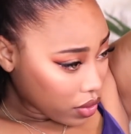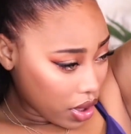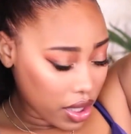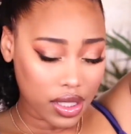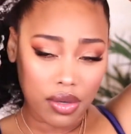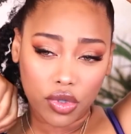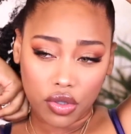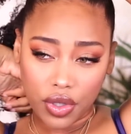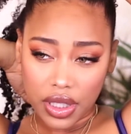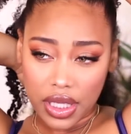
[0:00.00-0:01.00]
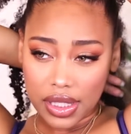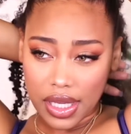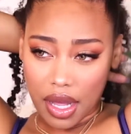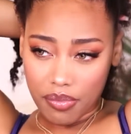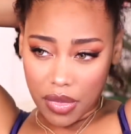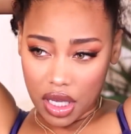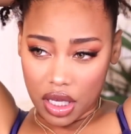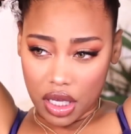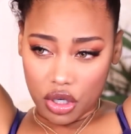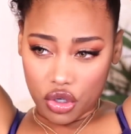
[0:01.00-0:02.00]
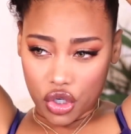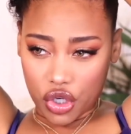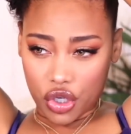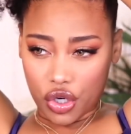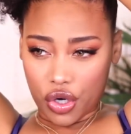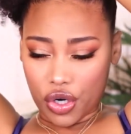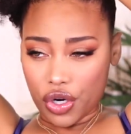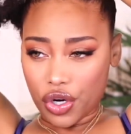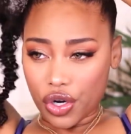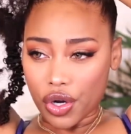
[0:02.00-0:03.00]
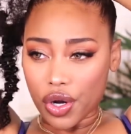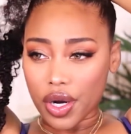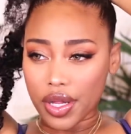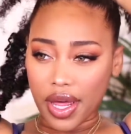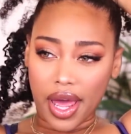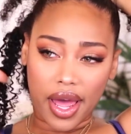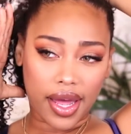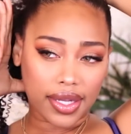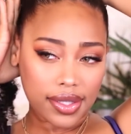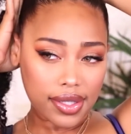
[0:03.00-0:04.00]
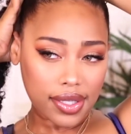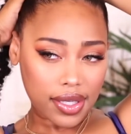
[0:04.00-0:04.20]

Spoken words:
as I'm doing this. I'm making sure that